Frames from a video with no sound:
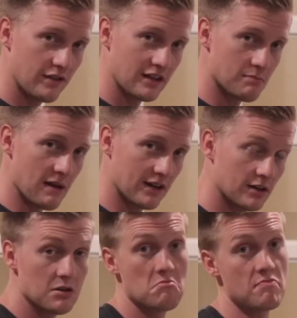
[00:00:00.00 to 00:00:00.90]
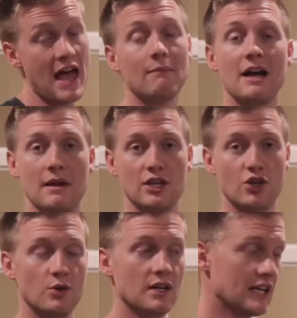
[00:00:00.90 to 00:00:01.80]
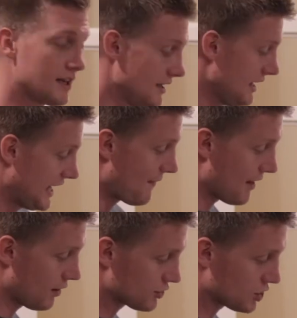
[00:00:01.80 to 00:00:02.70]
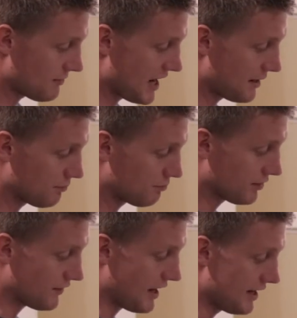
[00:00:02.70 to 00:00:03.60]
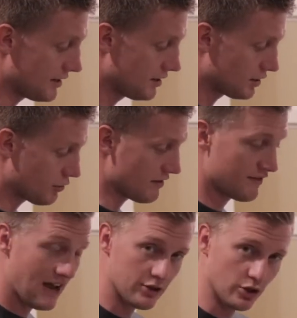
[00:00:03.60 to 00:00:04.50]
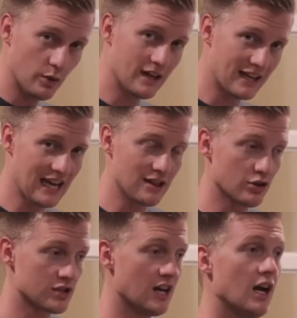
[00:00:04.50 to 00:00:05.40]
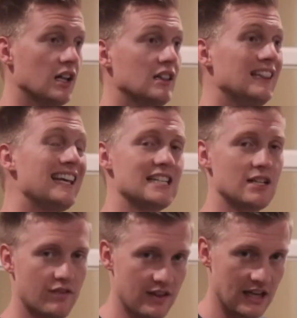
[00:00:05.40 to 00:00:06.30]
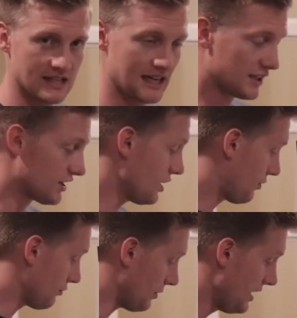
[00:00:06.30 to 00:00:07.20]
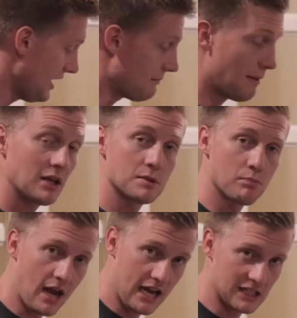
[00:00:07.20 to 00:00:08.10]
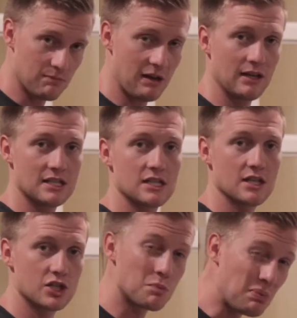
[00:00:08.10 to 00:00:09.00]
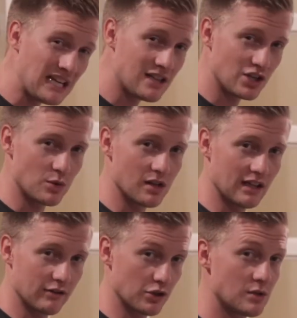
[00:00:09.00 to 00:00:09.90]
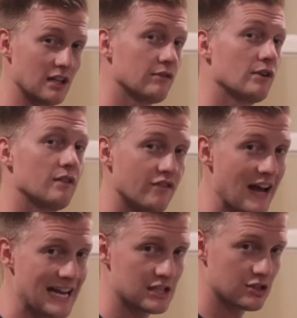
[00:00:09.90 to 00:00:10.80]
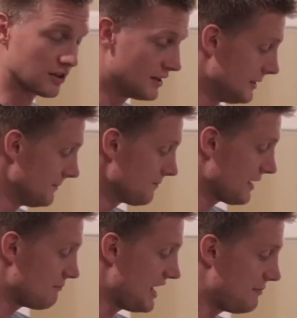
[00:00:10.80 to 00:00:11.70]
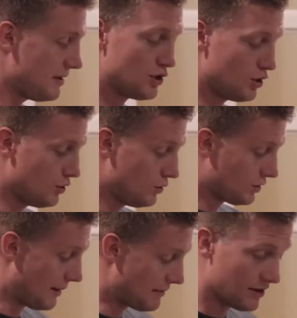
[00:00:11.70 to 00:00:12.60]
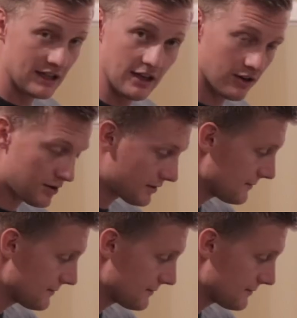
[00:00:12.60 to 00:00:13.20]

things better. That might make you unique, and that also might provide great value. Again, there's a list of things that I could go through. Maybe it's price, maybe it's the speed that you deliver it faster. Maybe you come down here